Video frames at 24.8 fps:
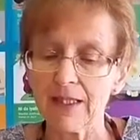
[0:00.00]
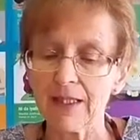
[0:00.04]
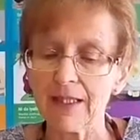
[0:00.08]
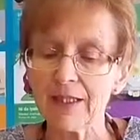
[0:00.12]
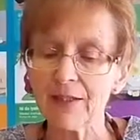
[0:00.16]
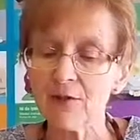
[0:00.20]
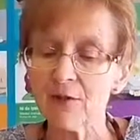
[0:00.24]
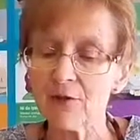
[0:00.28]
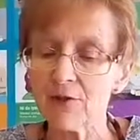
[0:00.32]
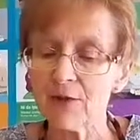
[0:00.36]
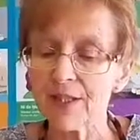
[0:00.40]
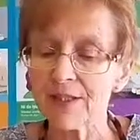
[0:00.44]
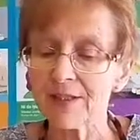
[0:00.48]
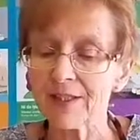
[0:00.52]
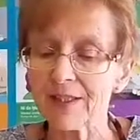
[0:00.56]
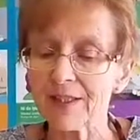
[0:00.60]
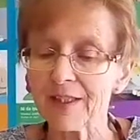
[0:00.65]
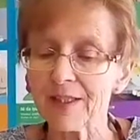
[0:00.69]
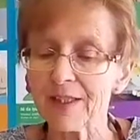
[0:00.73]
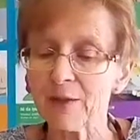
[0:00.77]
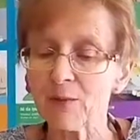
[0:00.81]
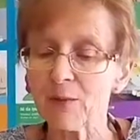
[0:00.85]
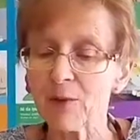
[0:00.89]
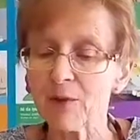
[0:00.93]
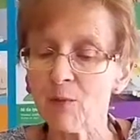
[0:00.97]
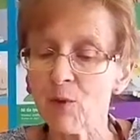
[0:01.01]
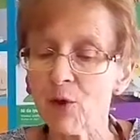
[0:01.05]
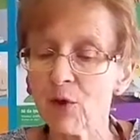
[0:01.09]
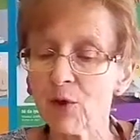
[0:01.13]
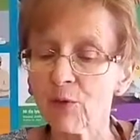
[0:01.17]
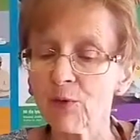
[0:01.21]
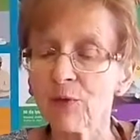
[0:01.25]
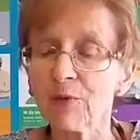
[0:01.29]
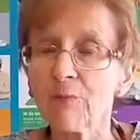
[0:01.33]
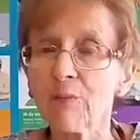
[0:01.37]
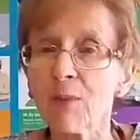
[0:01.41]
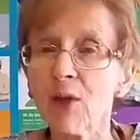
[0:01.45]
Increasingly, we
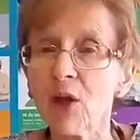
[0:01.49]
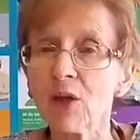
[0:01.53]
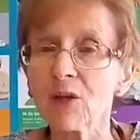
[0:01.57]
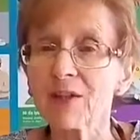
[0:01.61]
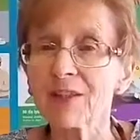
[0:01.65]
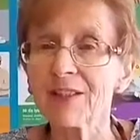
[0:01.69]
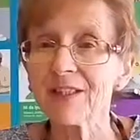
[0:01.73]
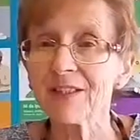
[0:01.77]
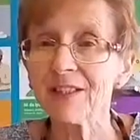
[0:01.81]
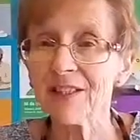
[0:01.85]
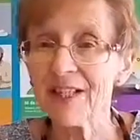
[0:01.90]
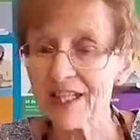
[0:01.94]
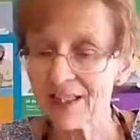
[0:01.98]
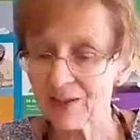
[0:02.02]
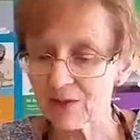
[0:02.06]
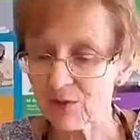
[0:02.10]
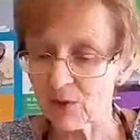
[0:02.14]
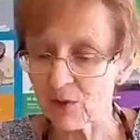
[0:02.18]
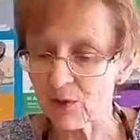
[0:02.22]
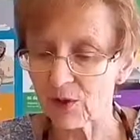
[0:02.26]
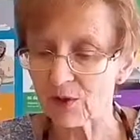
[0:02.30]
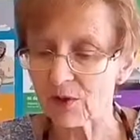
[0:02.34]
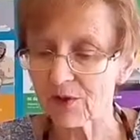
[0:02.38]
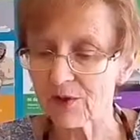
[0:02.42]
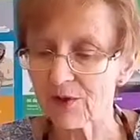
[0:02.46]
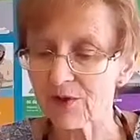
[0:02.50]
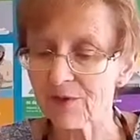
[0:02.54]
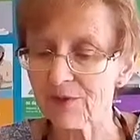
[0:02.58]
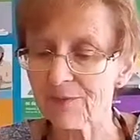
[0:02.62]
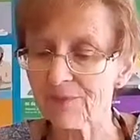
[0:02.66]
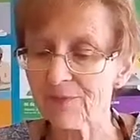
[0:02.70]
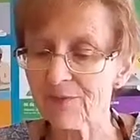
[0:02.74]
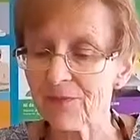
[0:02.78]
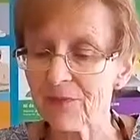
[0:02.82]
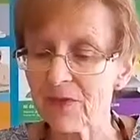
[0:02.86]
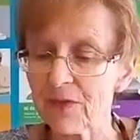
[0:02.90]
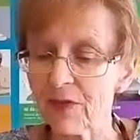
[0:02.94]
work with partner networks
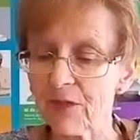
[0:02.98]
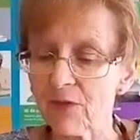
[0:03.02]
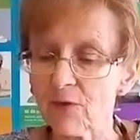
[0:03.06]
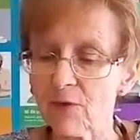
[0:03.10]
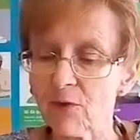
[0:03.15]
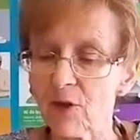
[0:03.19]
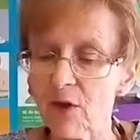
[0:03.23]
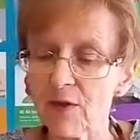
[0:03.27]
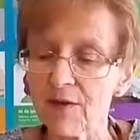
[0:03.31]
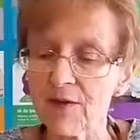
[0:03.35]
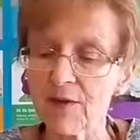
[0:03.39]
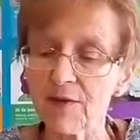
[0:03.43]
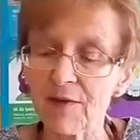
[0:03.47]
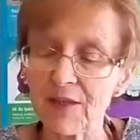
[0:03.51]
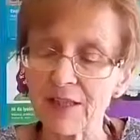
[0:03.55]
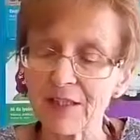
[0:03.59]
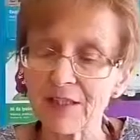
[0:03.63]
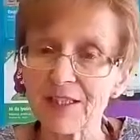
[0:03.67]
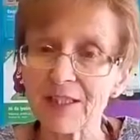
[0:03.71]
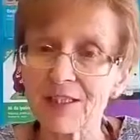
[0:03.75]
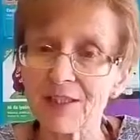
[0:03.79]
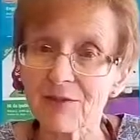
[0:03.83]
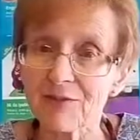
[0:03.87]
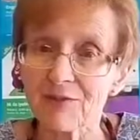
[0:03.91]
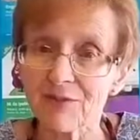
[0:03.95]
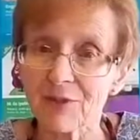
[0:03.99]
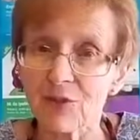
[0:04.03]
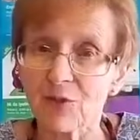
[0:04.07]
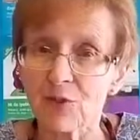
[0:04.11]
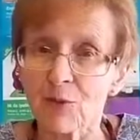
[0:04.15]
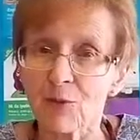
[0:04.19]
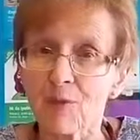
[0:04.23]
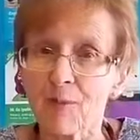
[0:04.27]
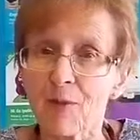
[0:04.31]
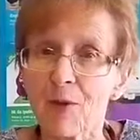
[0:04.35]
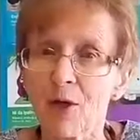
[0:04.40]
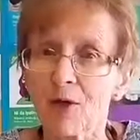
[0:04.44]
rather than
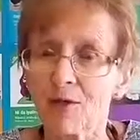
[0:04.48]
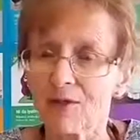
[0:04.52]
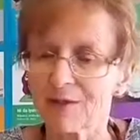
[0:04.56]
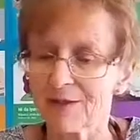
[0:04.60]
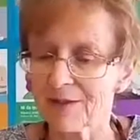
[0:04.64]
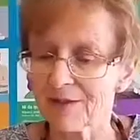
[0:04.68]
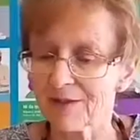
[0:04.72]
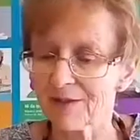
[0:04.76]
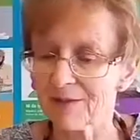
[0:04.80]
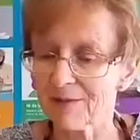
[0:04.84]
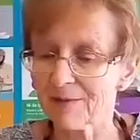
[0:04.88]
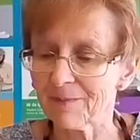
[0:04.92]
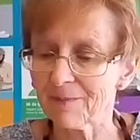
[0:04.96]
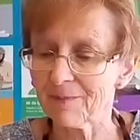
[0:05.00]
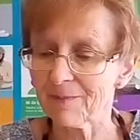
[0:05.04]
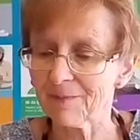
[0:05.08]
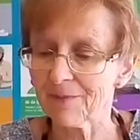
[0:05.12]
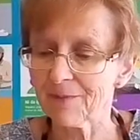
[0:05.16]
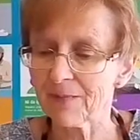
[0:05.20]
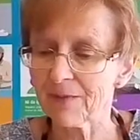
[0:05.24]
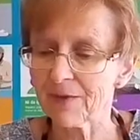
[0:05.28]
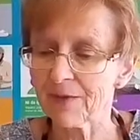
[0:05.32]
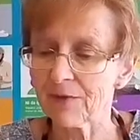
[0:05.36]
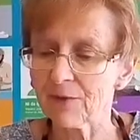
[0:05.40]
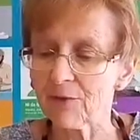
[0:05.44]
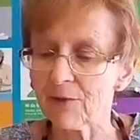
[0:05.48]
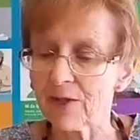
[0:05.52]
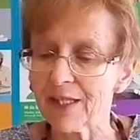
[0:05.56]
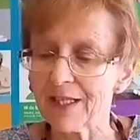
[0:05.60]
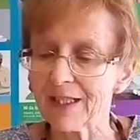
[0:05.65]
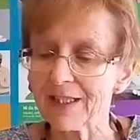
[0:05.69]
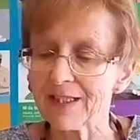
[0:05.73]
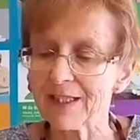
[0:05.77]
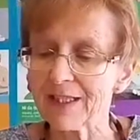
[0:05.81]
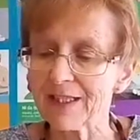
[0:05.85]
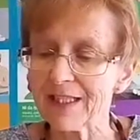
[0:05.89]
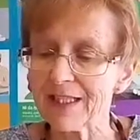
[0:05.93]
individual partners,
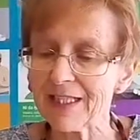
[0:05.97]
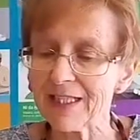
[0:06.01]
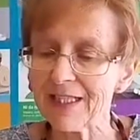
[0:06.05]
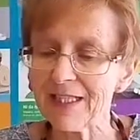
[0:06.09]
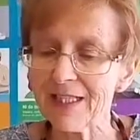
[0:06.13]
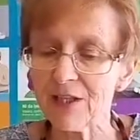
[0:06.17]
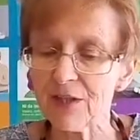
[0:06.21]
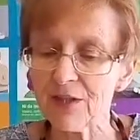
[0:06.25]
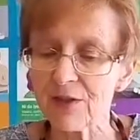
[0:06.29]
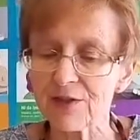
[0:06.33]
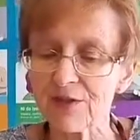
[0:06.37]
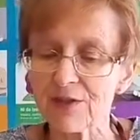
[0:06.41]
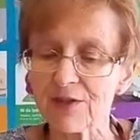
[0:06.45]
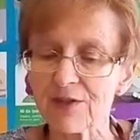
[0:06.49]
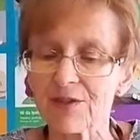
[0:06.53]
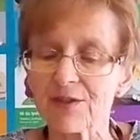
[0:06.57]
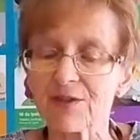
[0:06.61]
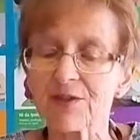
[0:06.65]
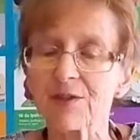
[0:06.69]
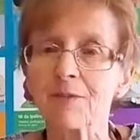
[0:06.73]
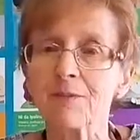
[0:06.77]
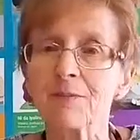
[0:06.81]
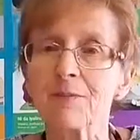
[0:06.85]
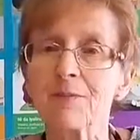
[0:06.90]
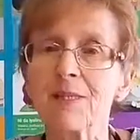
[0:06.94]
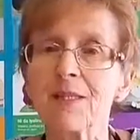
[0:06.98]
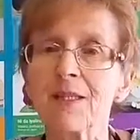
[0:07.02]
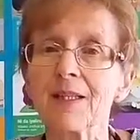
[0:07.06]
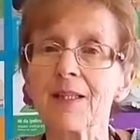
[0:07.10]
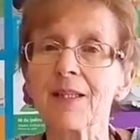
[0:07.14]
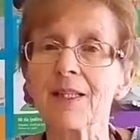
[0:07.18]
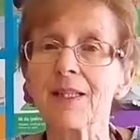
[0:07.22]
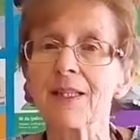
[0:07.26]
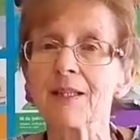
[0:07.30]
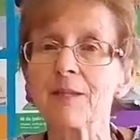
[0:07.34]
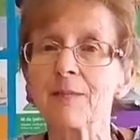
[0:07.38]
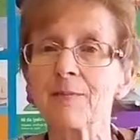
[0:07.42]
creating an ecosystem
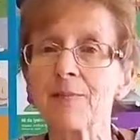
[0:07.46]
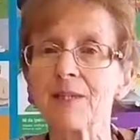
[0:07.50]
in